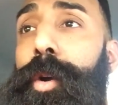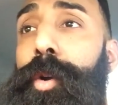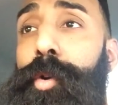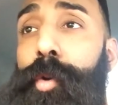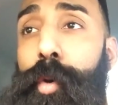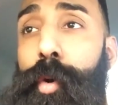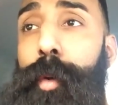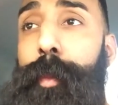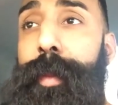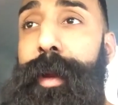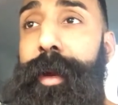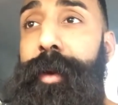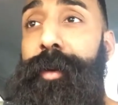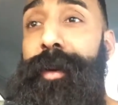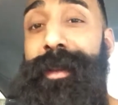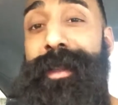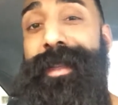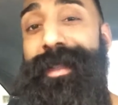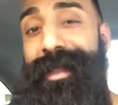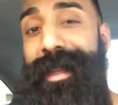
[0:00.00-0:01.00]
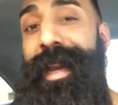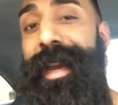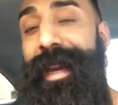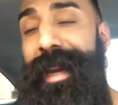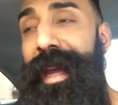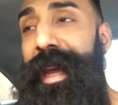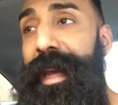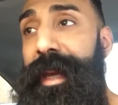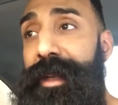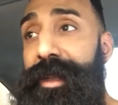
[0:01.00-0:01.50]
grow a beard in this day
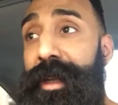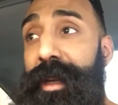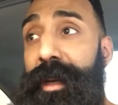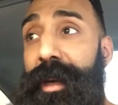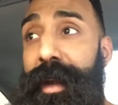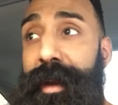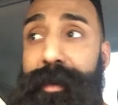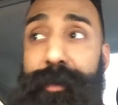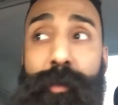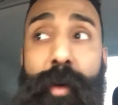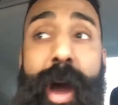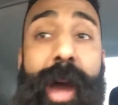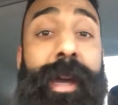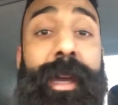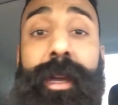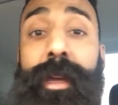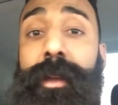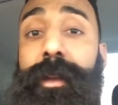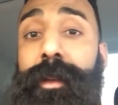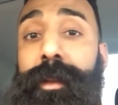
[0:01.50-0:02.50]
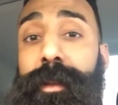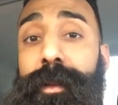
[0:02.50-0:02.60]
and age and rock it.